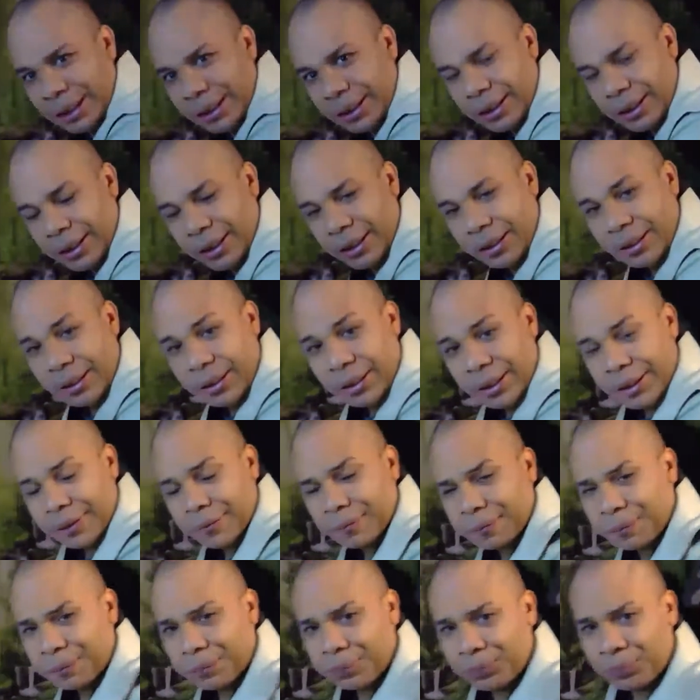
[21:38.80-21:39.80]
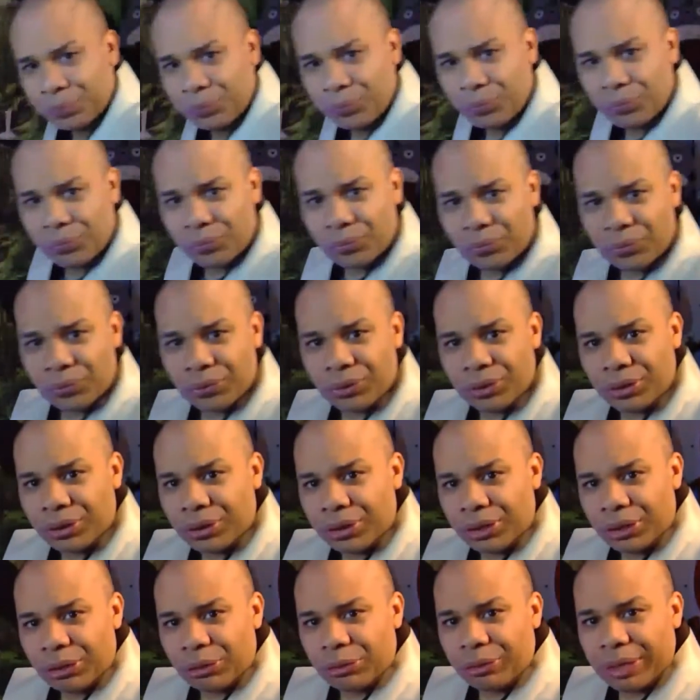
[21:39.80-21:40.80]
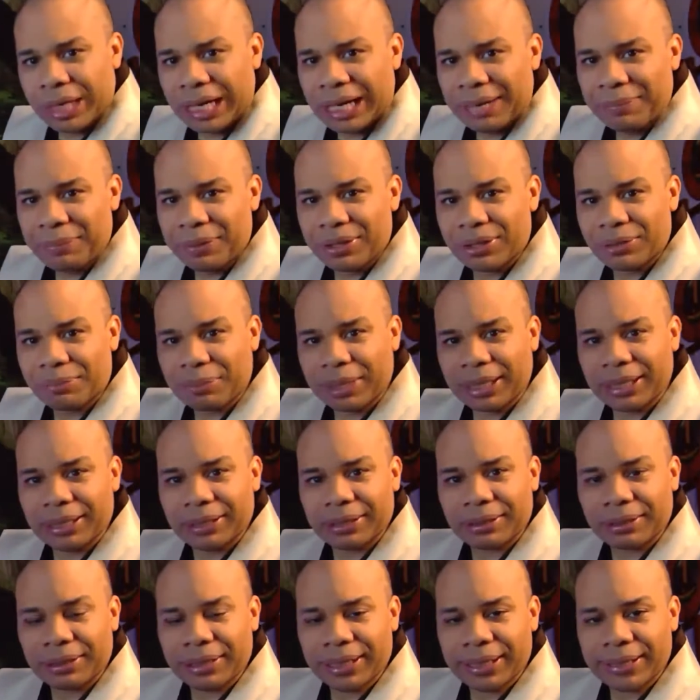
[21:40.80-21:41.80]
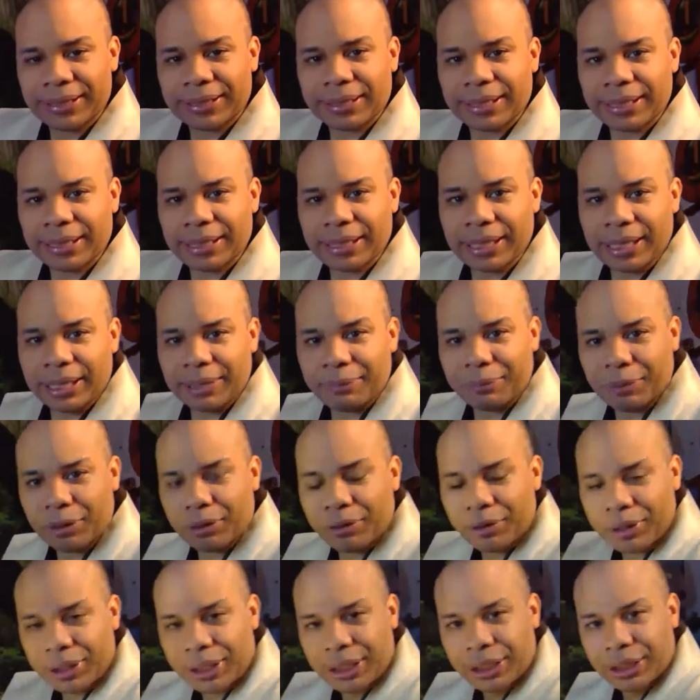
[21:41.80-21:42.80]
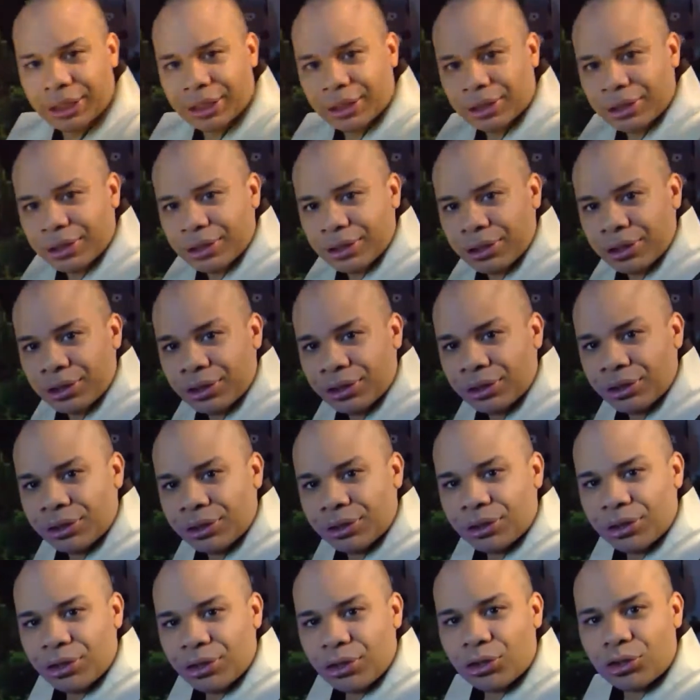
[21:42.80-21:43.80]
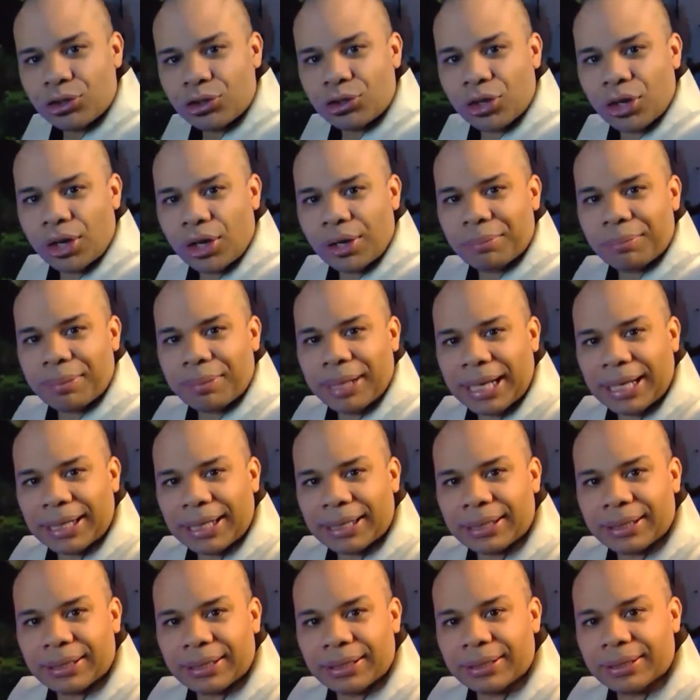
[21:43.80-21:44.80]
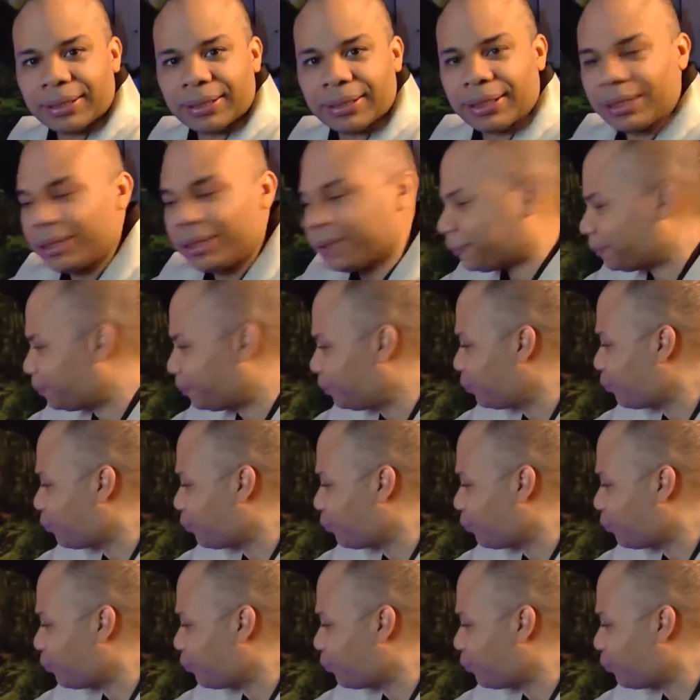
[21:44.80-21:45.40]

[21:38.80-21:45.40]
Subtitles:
like this, yeah. So what happens, it's like I'm already draw back, yeah.